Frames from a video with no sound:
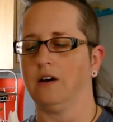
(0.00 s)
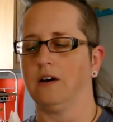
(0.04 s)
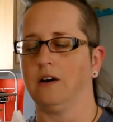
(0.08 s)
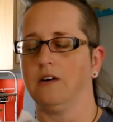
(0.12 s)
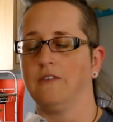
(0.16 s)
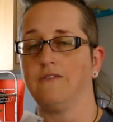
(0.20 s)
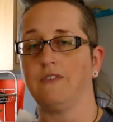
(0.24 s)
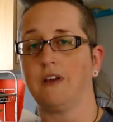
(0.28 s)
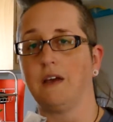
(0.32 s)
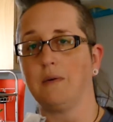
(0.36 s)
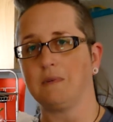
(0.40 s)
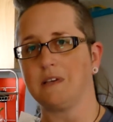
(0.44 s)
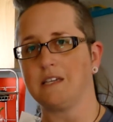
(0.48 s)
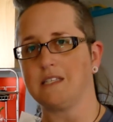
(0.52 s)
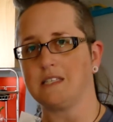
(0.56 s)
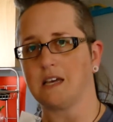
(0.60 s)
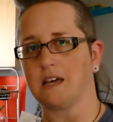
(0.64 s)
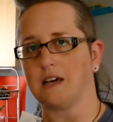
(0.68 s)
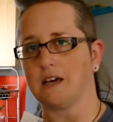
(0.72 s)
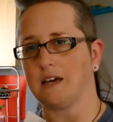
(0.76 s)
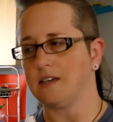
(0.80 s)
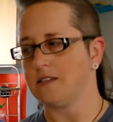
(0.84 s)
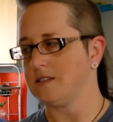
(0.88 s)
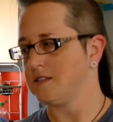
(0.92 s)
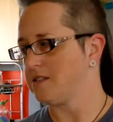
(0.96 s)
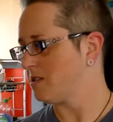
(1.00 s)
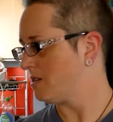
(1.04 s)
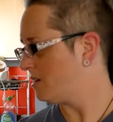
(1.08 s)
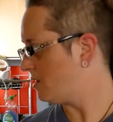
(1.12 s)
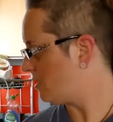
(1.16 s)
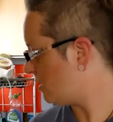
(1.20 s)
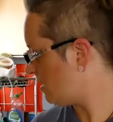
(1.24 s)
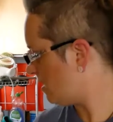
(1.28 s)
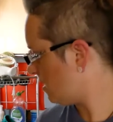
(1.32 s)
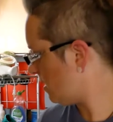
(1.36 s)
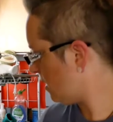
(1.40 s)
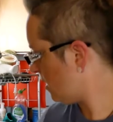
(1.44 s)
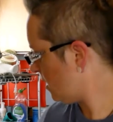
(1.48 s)
family size,
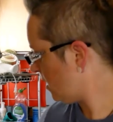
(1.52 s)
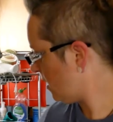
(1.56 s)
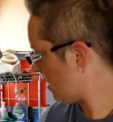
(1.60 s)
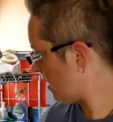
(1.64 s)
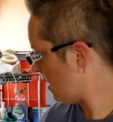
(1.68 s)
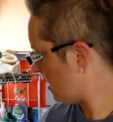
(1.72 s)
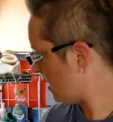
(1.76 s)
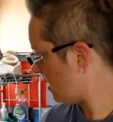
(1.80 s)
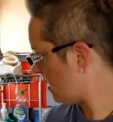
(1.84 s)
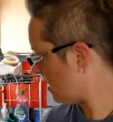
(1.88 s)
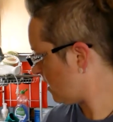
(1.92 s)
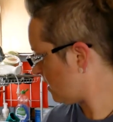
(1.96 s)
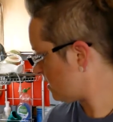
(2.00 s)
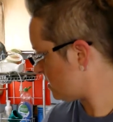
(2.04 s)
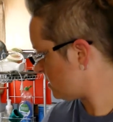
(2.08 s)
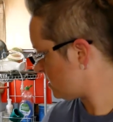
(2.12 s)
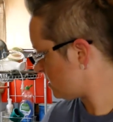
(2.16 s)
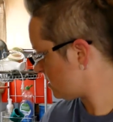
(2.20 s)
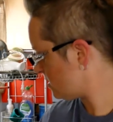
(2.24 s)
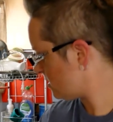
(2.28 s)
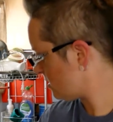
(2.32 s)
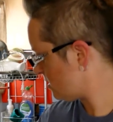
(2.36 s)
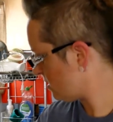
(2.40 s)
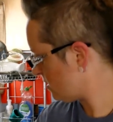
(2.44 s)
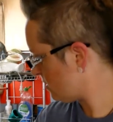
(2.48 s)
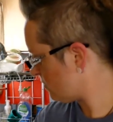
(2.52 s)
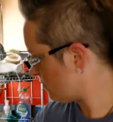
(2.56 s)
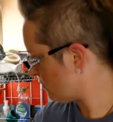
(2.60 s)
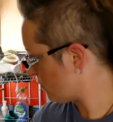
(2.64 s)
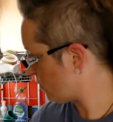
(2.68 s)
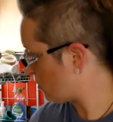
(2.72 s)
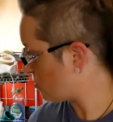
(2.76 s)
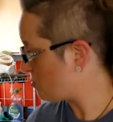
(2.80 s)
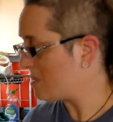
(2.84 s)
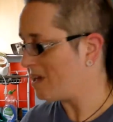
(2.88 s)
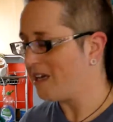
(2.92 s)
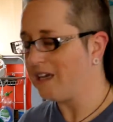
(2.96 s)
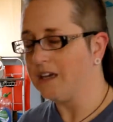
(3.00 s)
and for
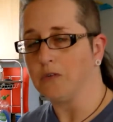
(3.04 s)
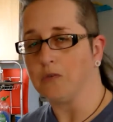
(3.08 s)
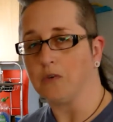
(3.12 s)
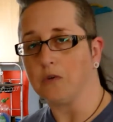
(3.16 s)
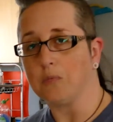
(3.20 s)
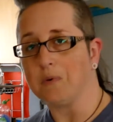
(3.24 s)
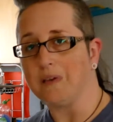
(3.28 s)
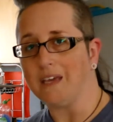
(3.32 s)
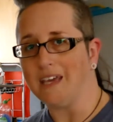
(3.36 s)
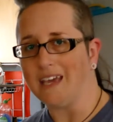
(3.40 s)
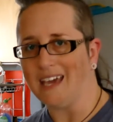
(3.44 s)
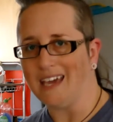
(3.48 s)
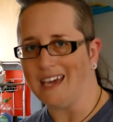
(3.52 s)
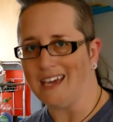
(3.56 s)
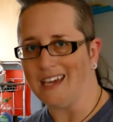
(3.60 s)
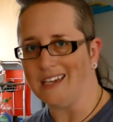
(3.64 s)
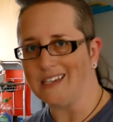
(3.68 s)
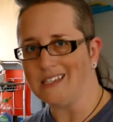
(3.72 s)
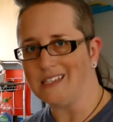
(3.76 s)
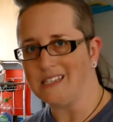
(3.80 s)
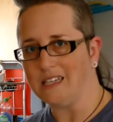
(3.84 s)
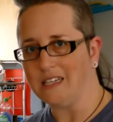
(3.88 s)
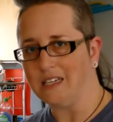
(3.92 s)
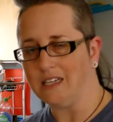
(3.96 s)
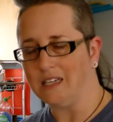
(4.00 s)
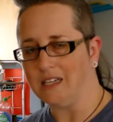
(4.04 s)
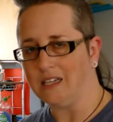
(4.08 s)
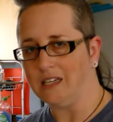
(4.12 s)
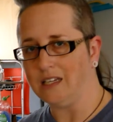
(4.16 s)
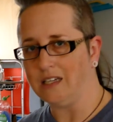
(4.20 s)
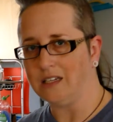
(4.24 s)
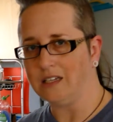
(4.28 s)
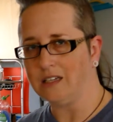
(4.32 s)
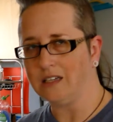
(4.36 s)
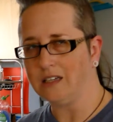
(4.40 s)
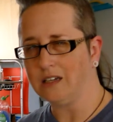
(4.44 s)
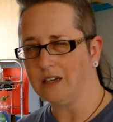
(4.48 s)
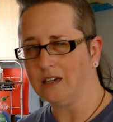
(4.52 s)
me it would be
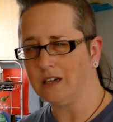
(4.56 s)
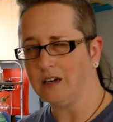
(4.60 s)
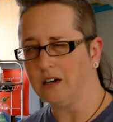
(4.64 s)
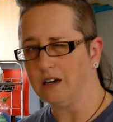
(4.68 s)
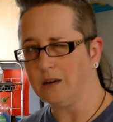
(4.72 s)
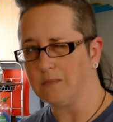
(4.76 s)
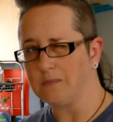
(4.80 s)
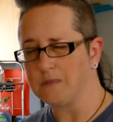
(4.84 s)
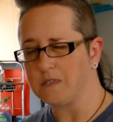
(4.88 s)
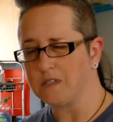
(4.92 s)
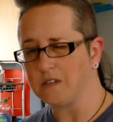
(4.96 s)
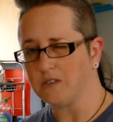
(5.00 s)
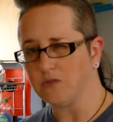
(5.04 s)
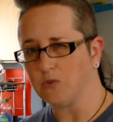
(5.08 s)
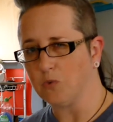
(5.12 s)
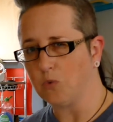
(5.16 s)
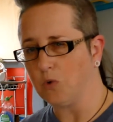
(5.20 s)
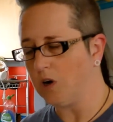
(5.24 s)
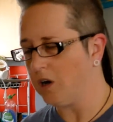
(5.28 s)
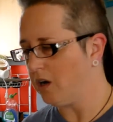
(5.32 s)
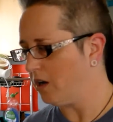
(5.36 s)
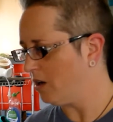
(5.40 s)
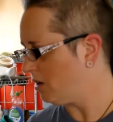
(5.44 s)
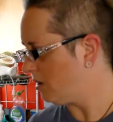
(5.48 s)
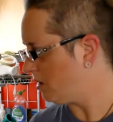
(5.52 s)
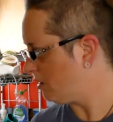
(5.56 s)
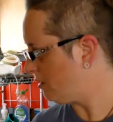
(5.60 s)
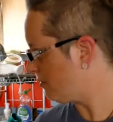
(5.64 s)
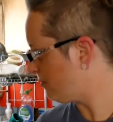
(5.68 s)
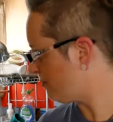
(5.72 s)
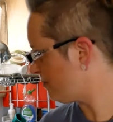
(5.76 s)
18 cups of water.